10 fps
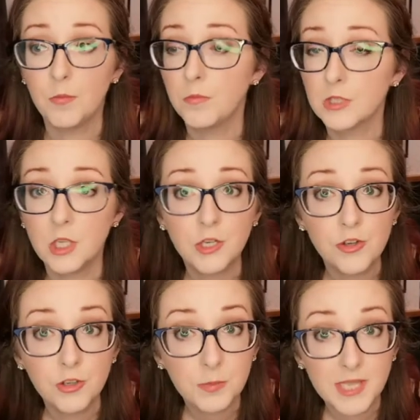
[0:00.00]
As long as your
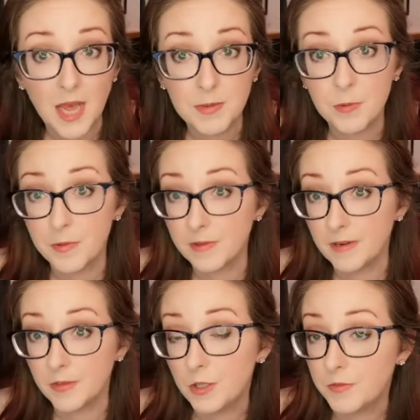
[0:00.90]
group's happy with
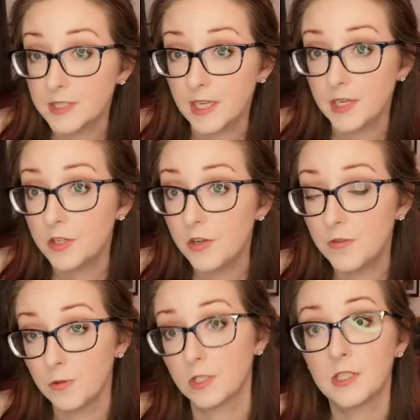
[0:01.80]
whatever you've decided to do
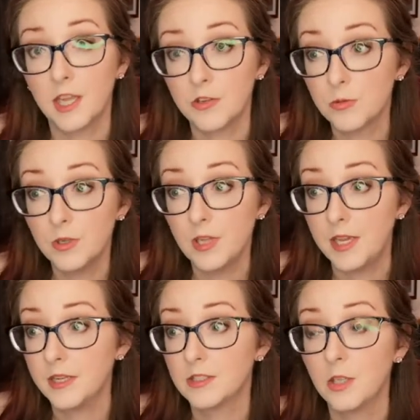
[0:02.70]
for a schedule and
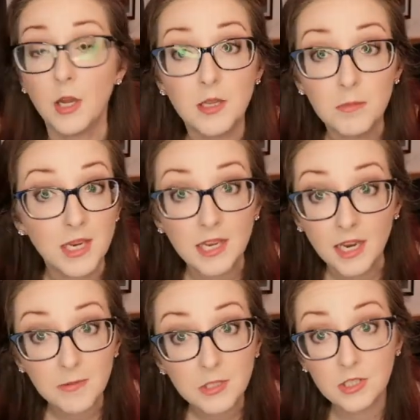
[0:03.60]
it's not impeding
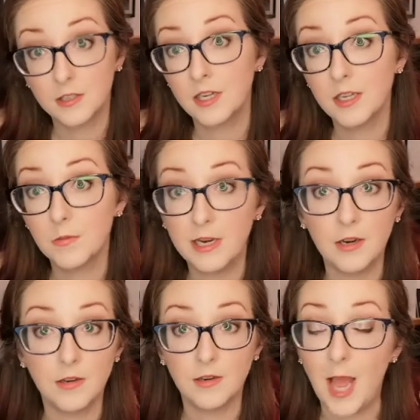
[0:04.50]
anyone's learning, we
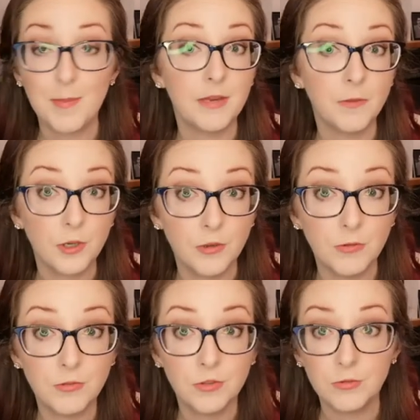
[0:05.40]
are happy for you
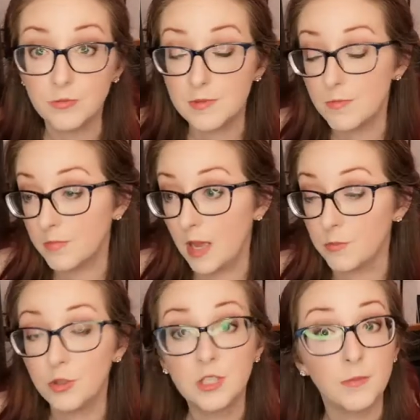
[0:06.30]
to
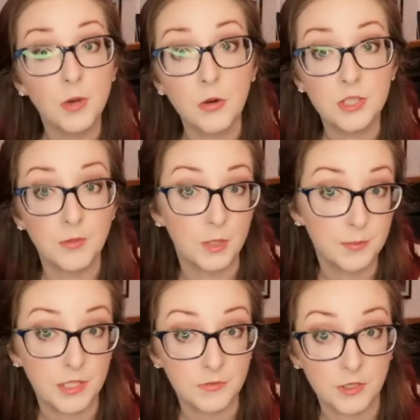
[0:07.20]
choose an approach that works
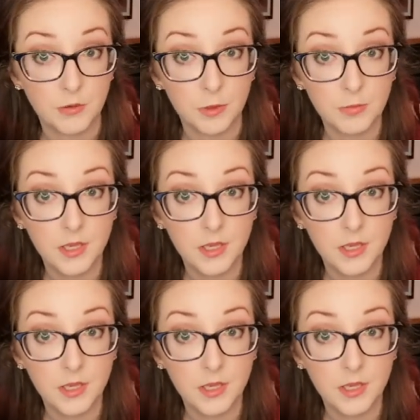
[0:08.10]
best for your group.